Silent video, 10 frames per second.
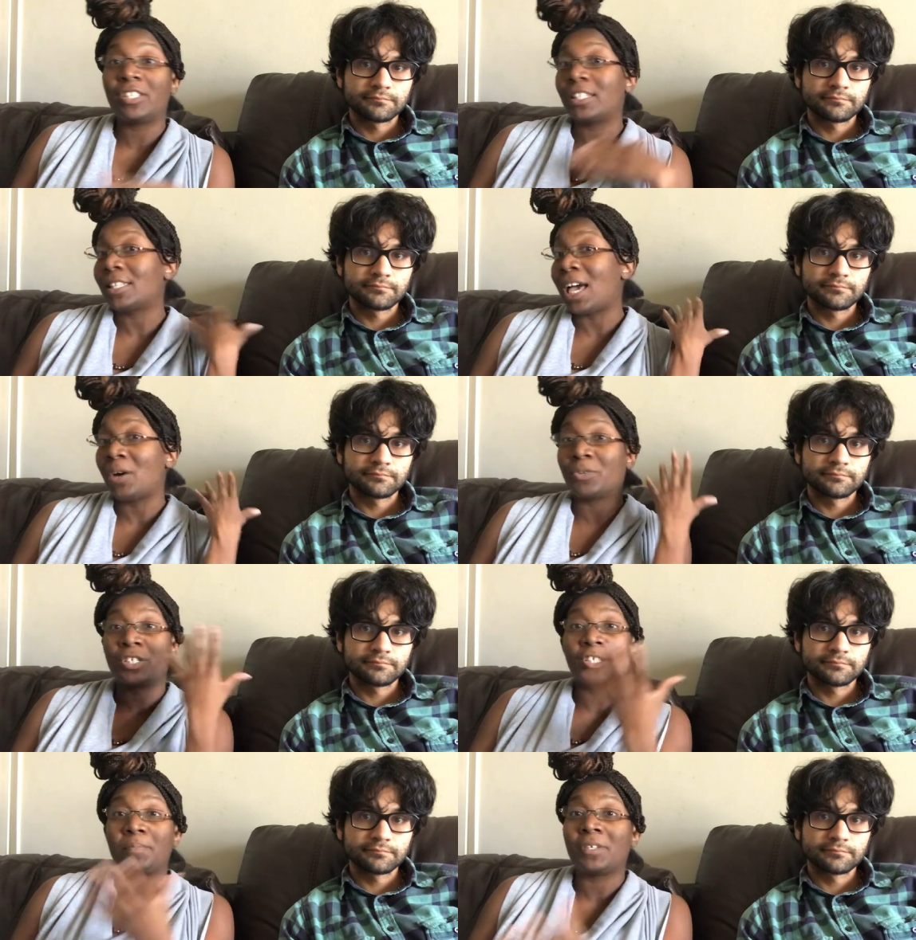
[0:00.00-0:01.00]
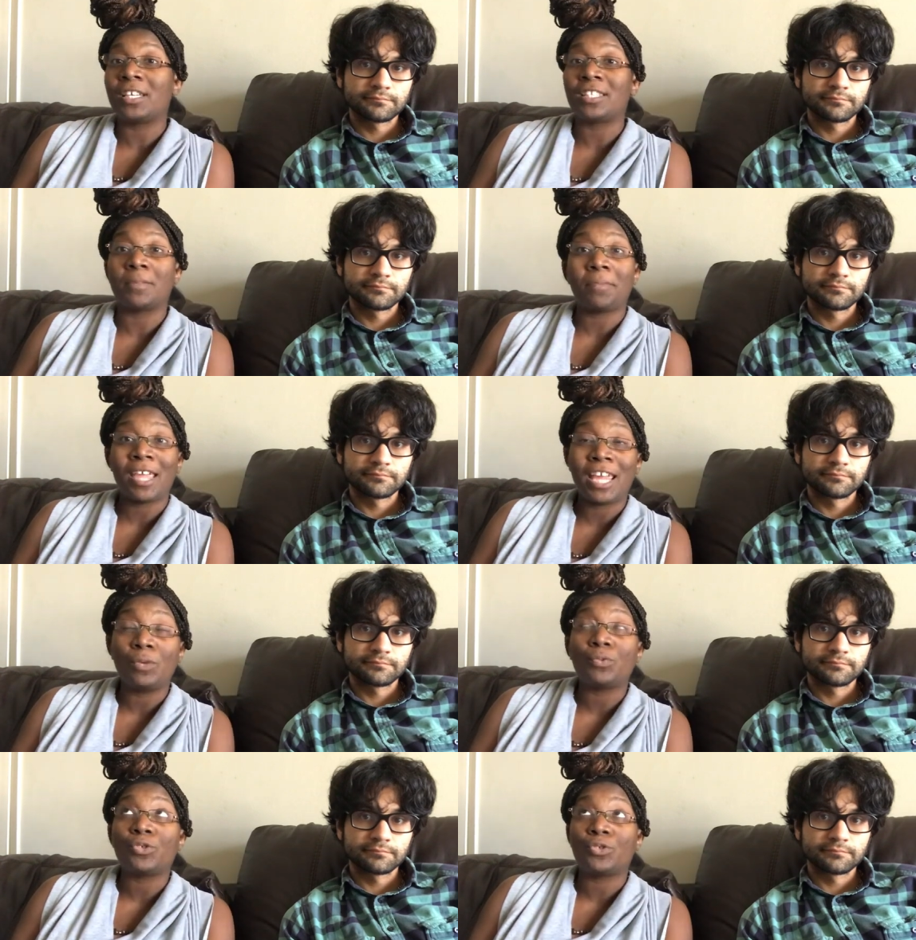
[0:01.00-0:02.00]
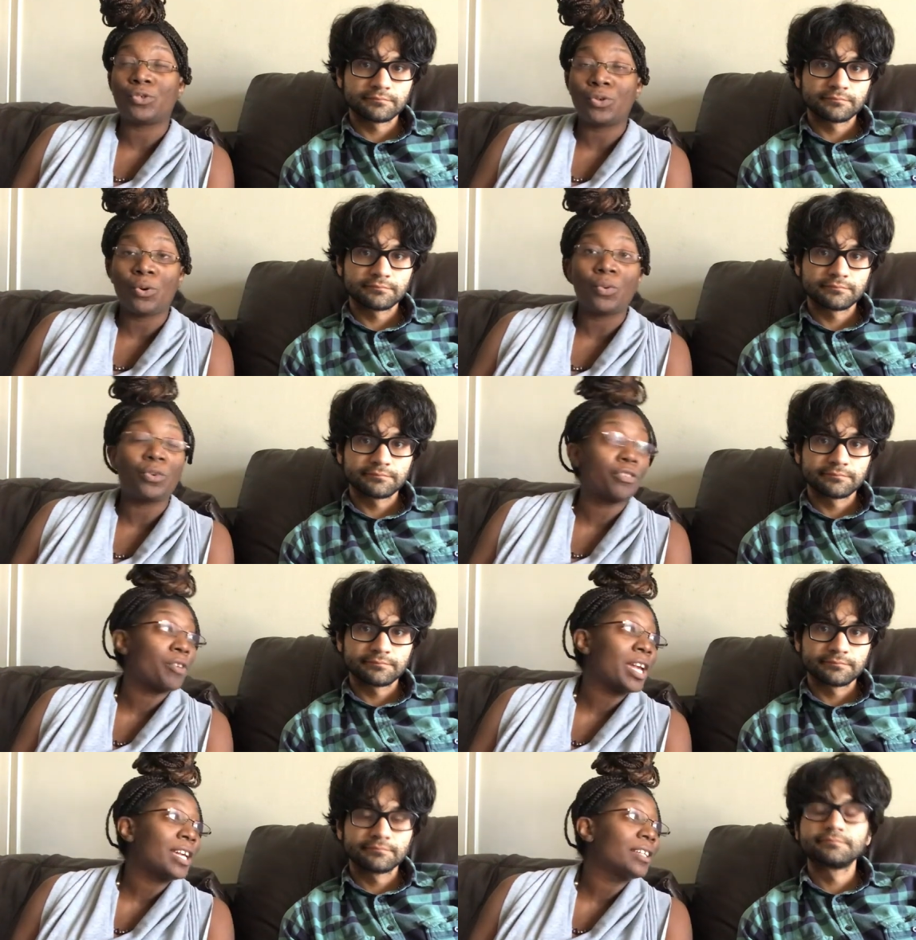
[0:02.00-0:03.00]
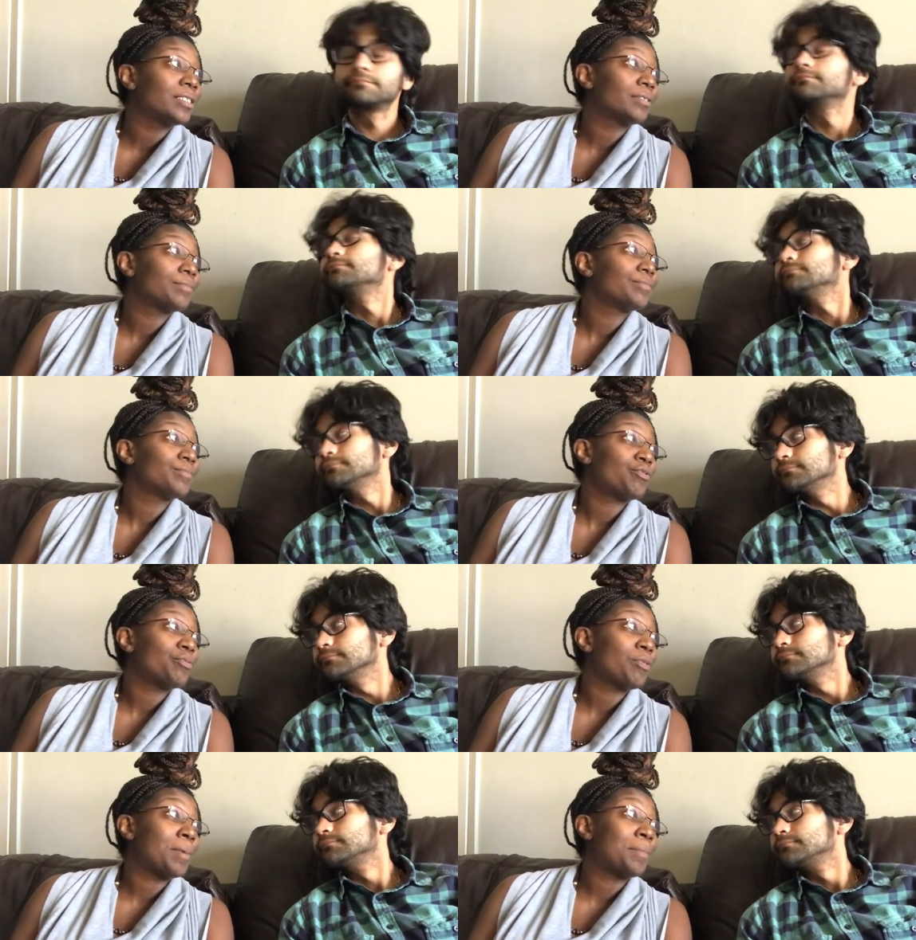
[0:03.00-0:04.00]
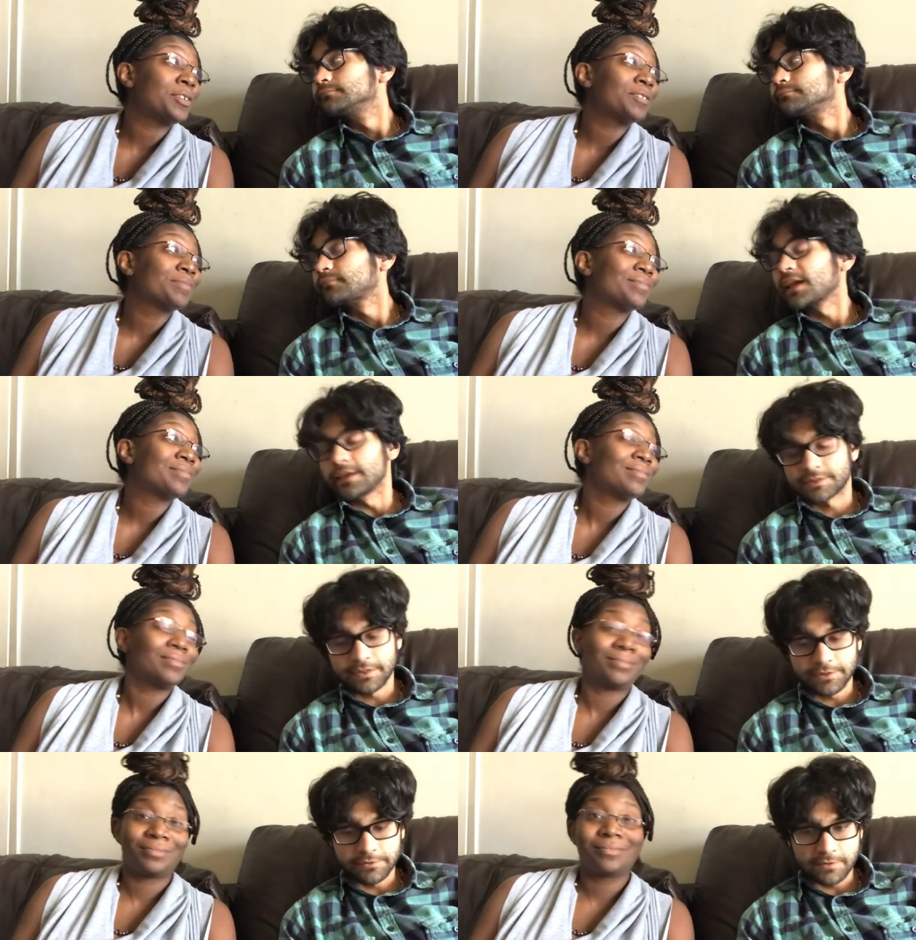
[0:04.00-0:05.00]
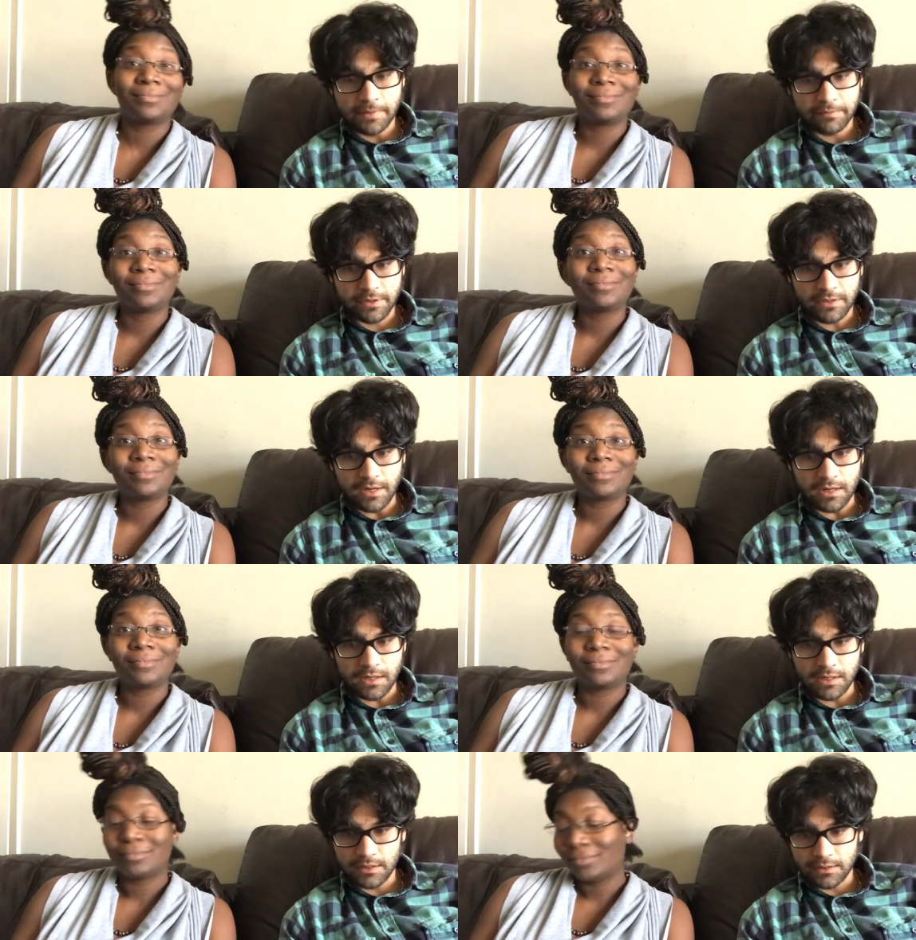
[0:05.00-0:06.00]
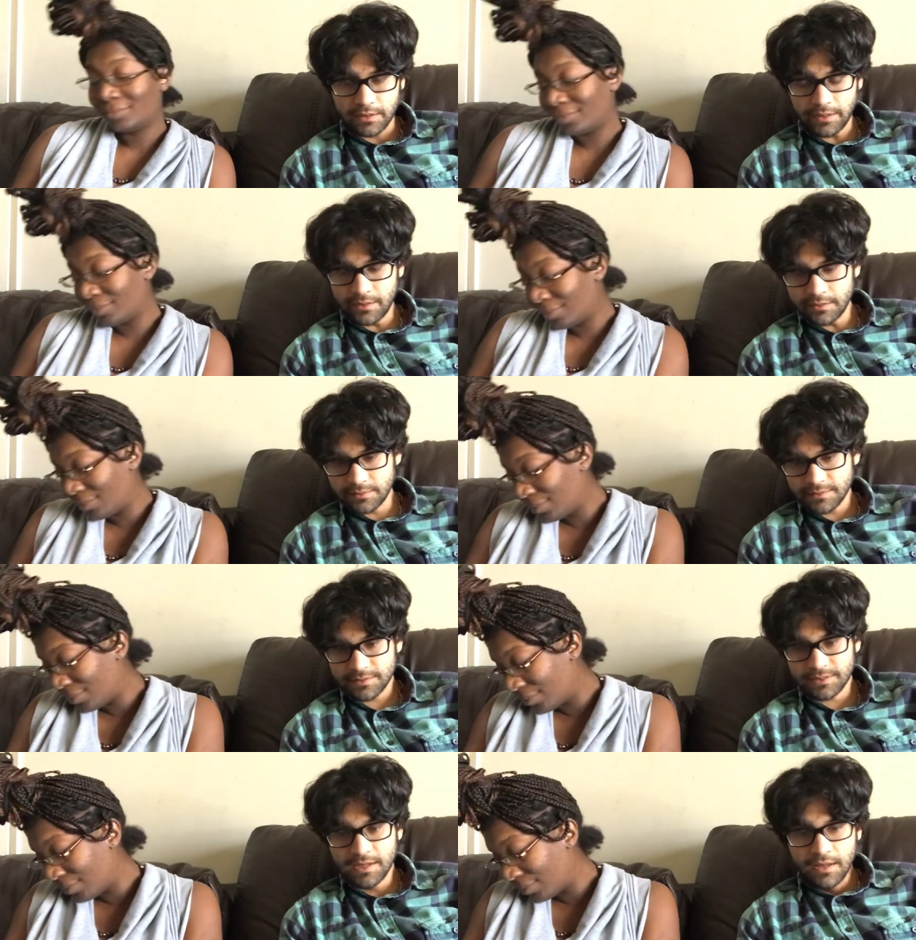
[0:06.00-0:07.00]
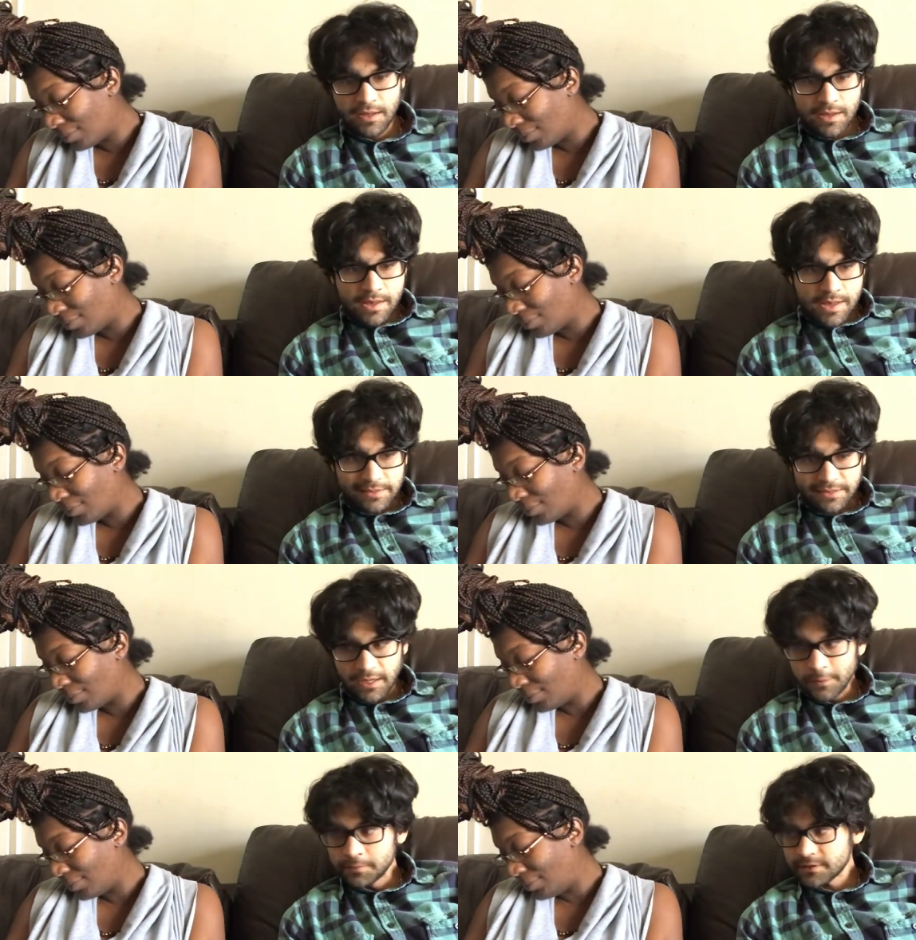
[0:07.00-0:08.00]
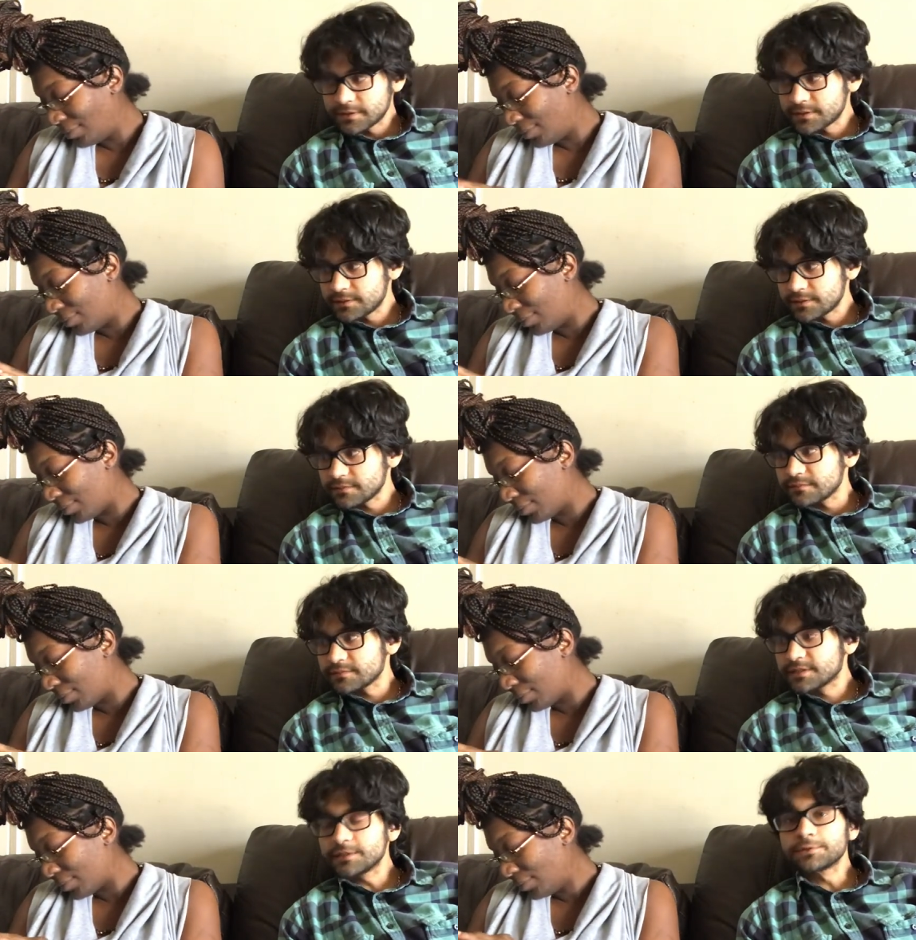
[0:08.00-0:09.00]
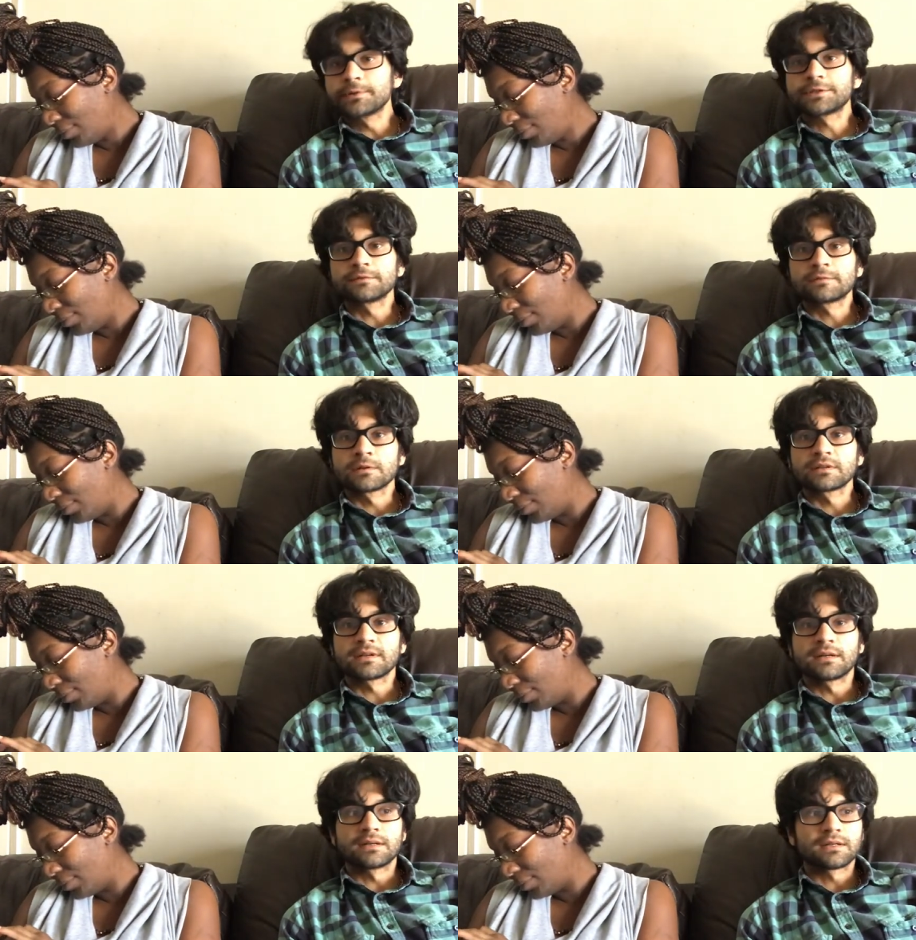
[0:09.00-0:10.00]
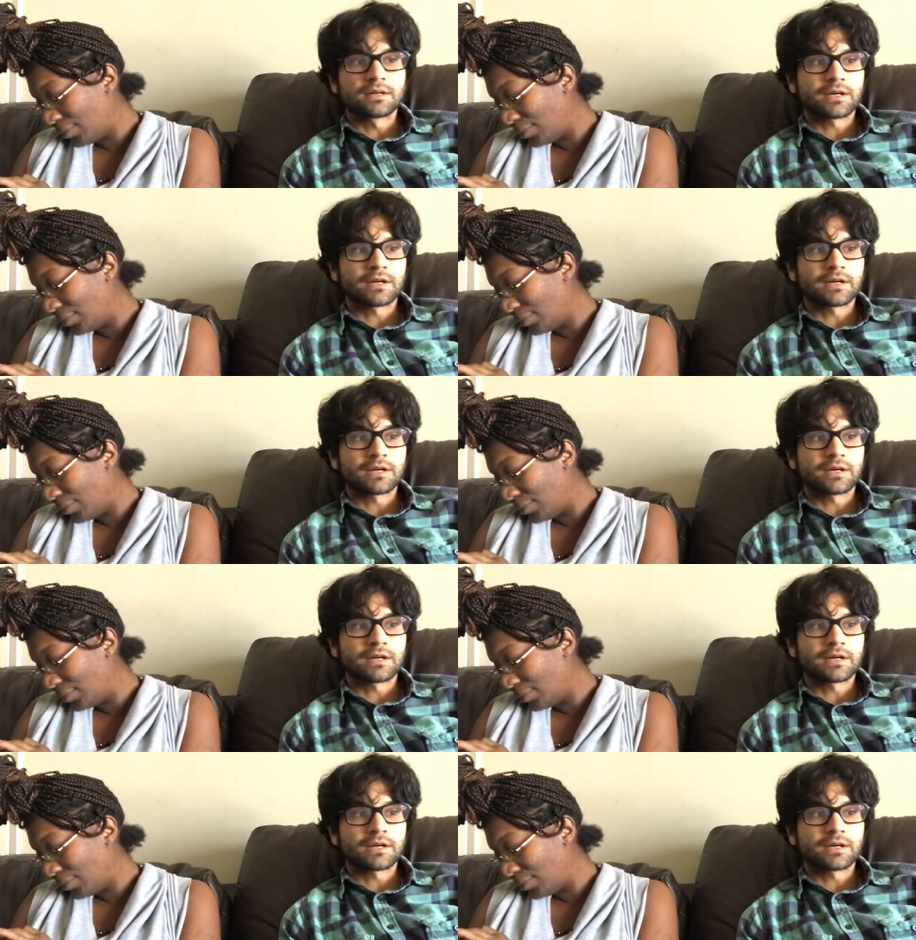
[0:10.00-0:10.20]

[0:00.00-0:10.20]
Speaker 1: six hours because the pain was so great. Mm. Remember?
Speaker 2: Yes, I do remember. Uh, and it's it's a helpless situation for the